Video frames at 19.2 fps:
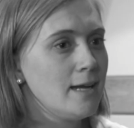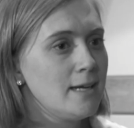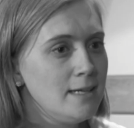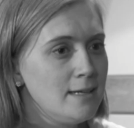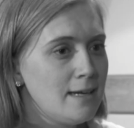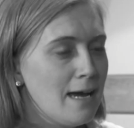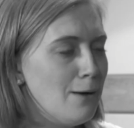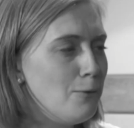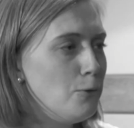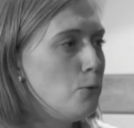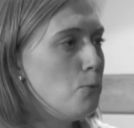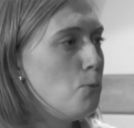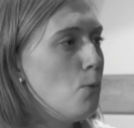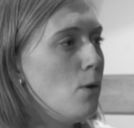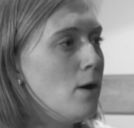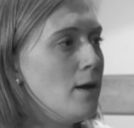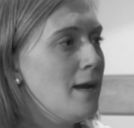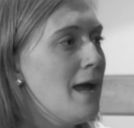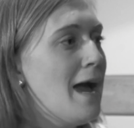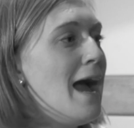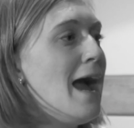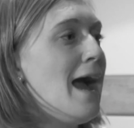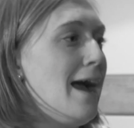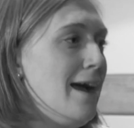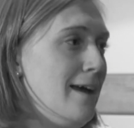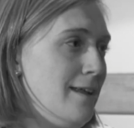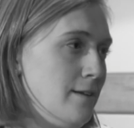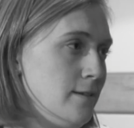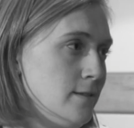I can count on one
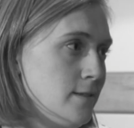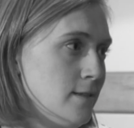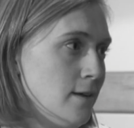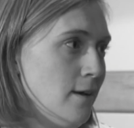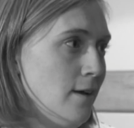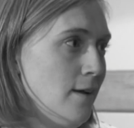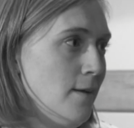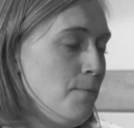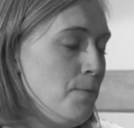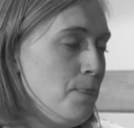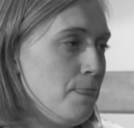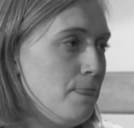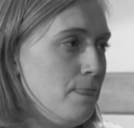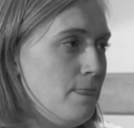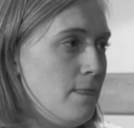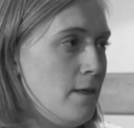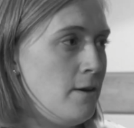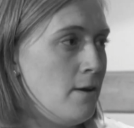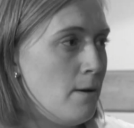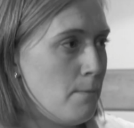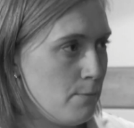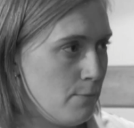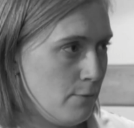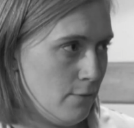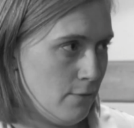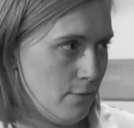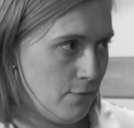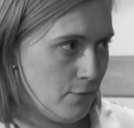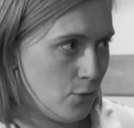hand the
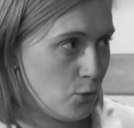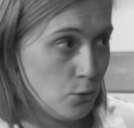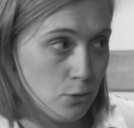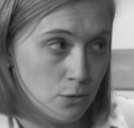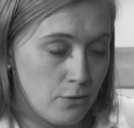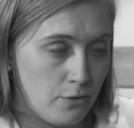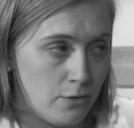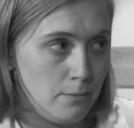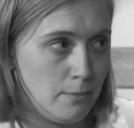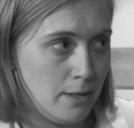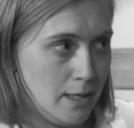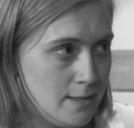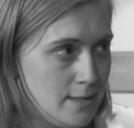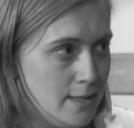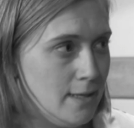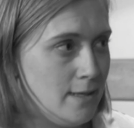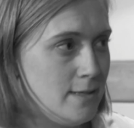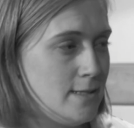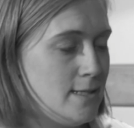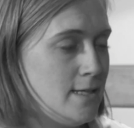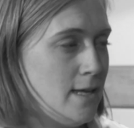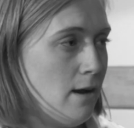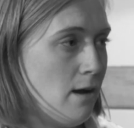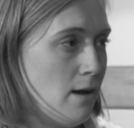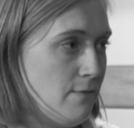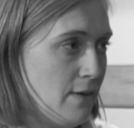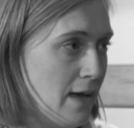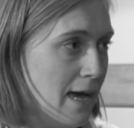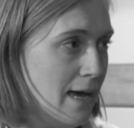number of calls and meetings that
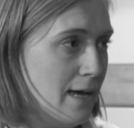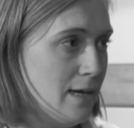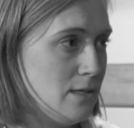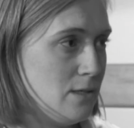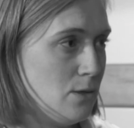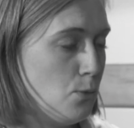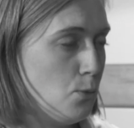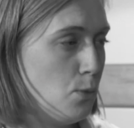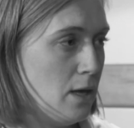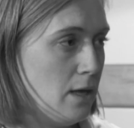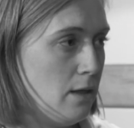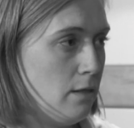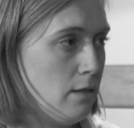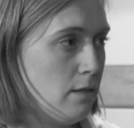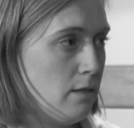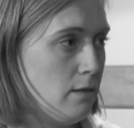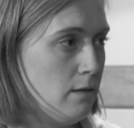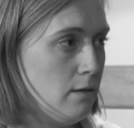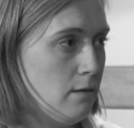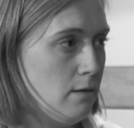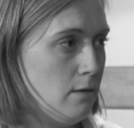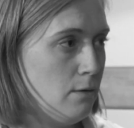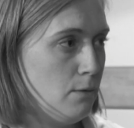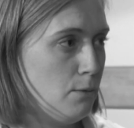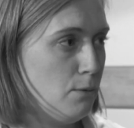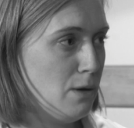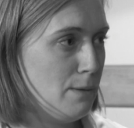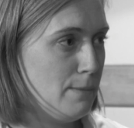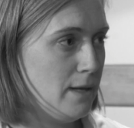I've had with
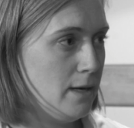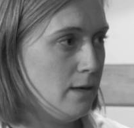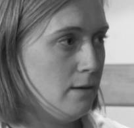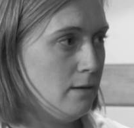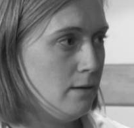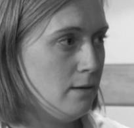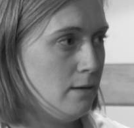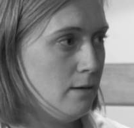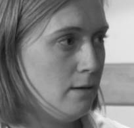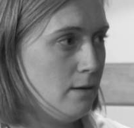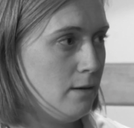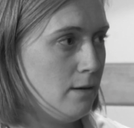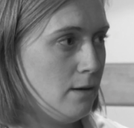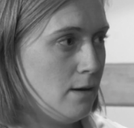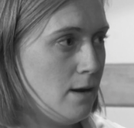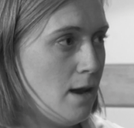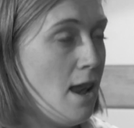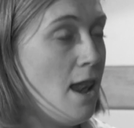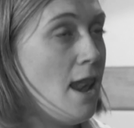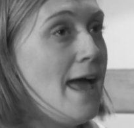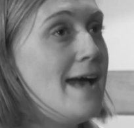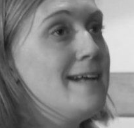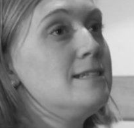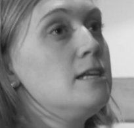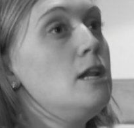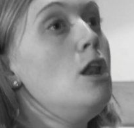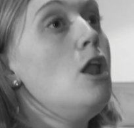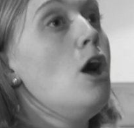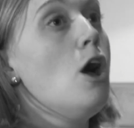women,
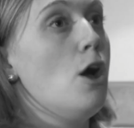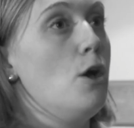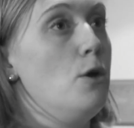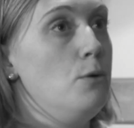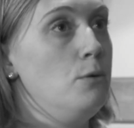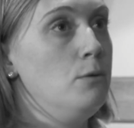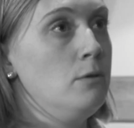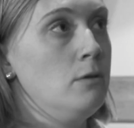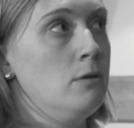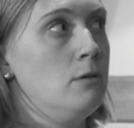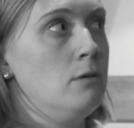let alone